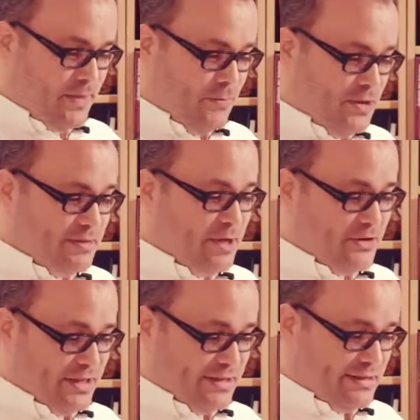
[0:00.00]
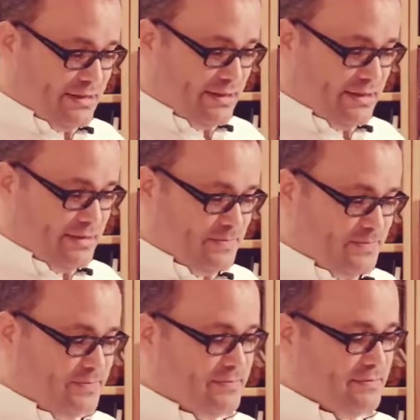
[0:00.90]
What's about it?
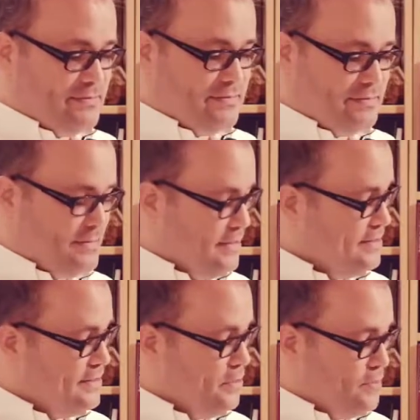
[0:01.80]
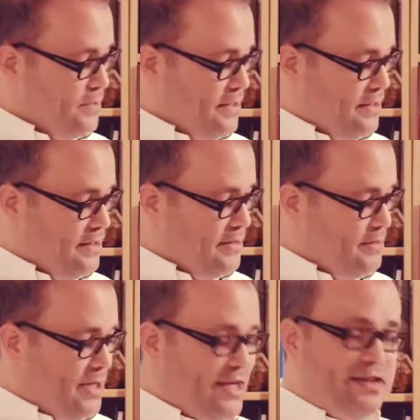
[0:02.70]
So
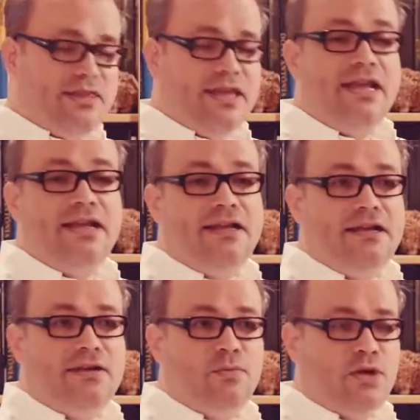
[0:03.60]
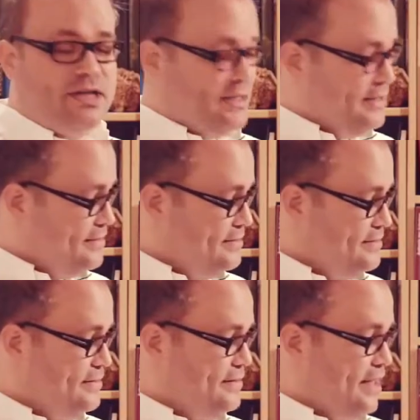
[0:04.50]
the main thing, what
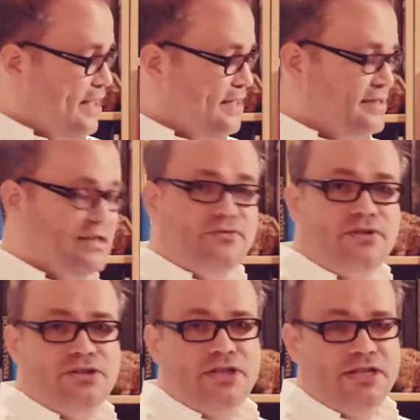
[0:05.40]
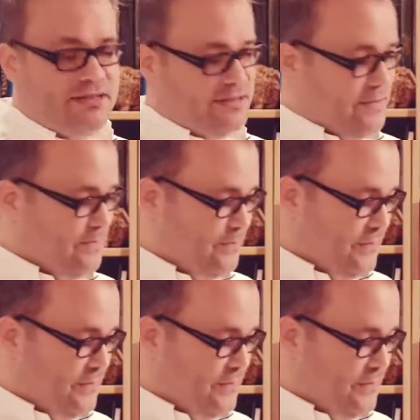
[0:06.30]
is anti-fragility?